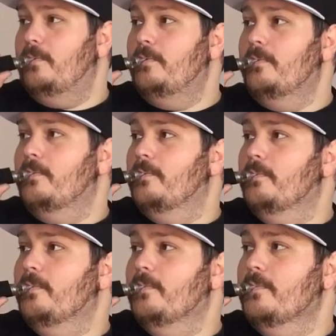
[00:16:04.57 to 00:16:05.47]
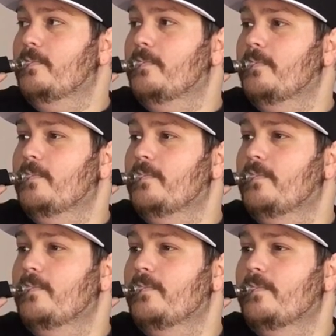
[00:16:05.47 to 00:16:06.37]

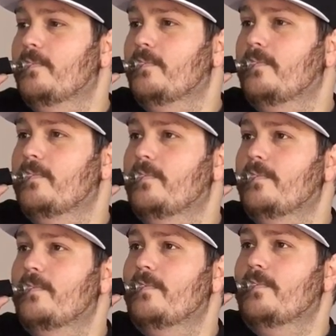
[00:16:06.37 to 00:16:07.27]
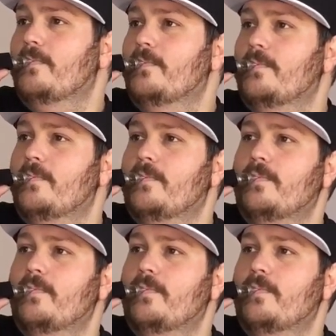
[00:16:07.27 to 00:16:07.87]
(silence)